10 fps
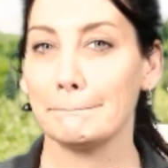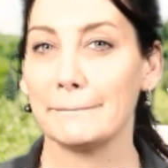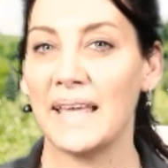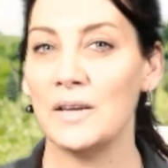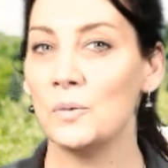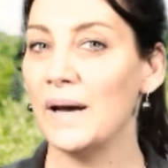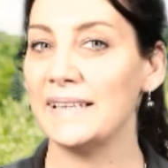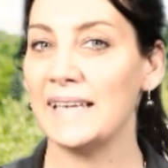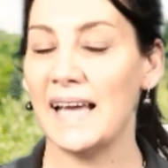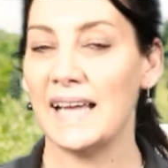In
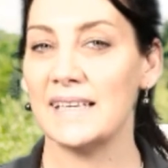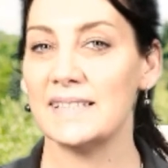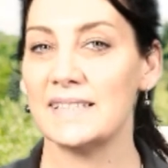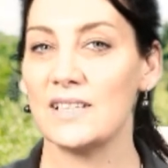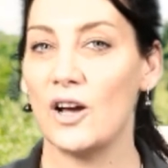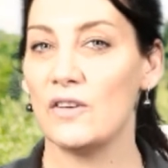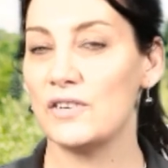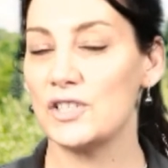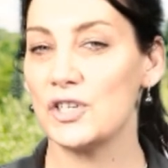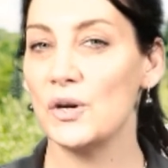one case, over
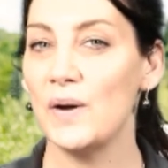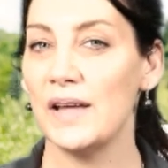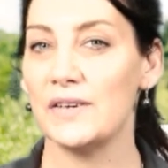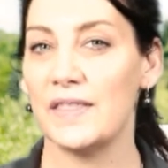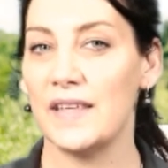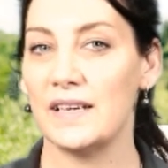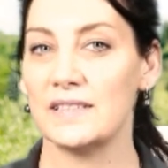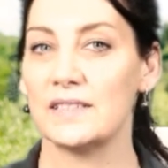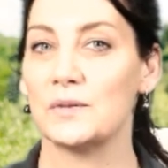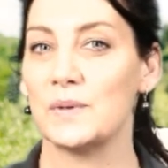
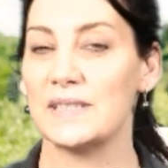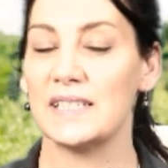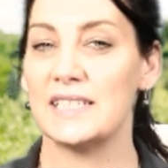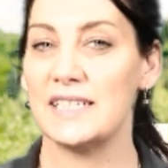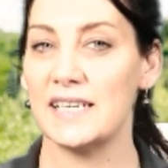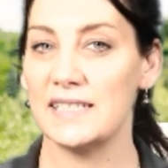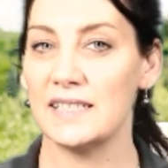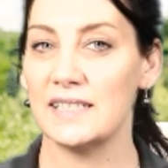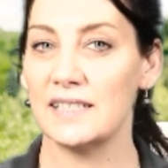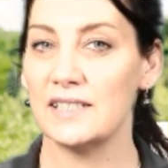$200,000 was
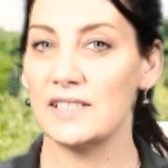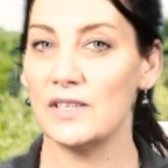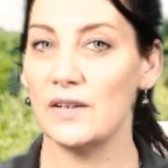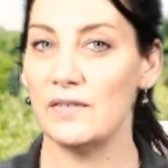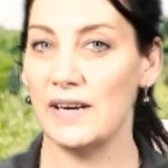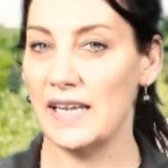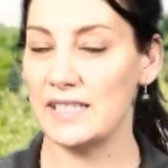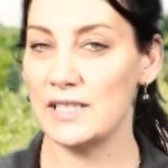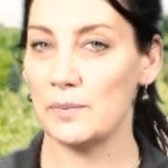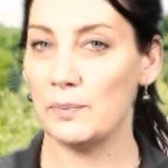injected into the
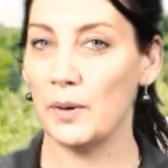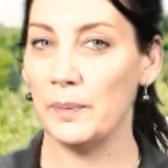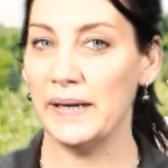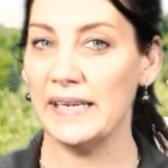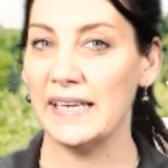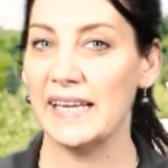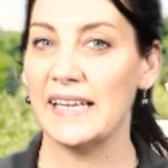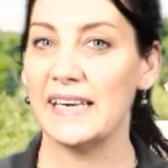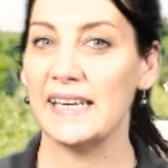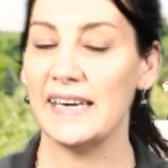relationship property
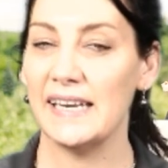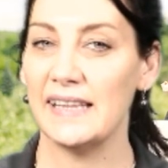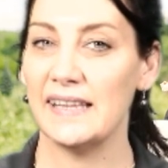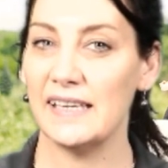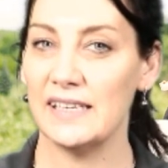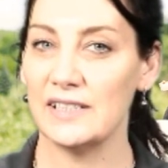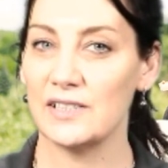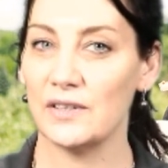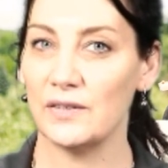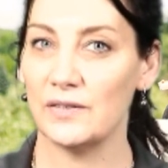near the
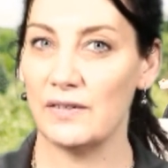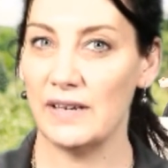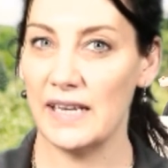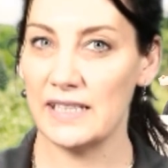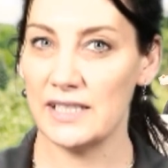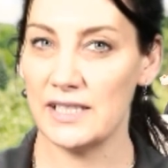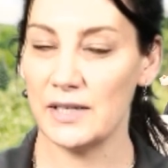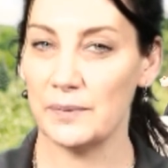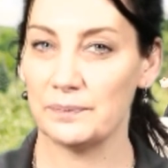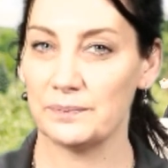end of the
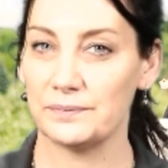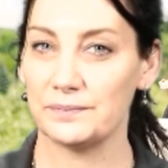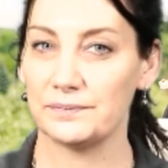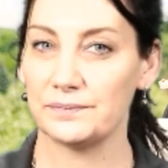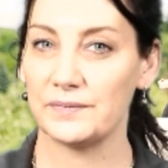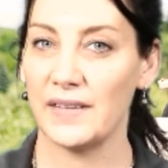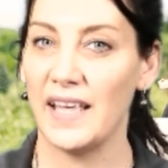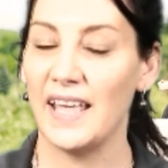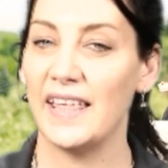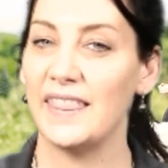relationship.
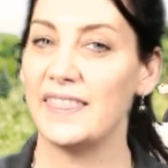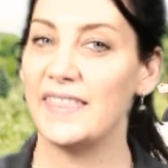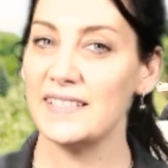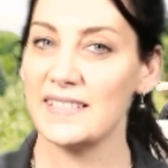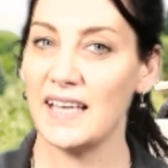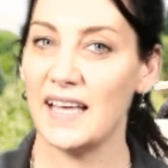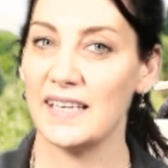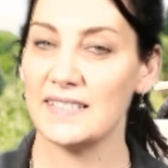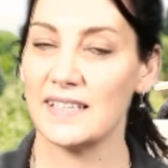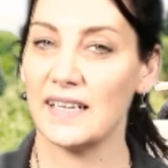In this
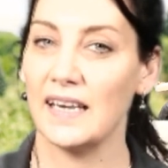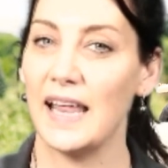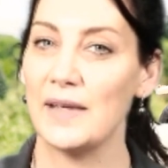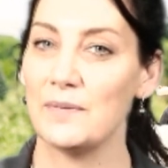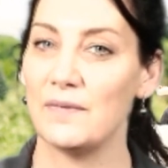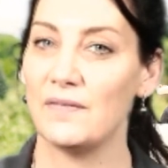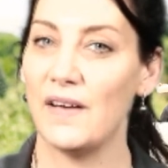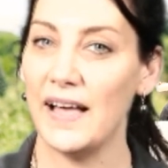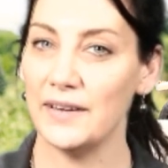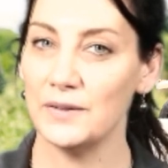case, the claim
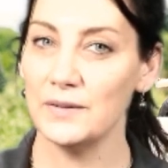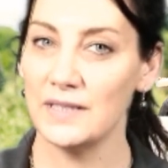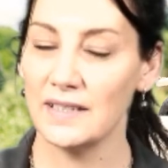failed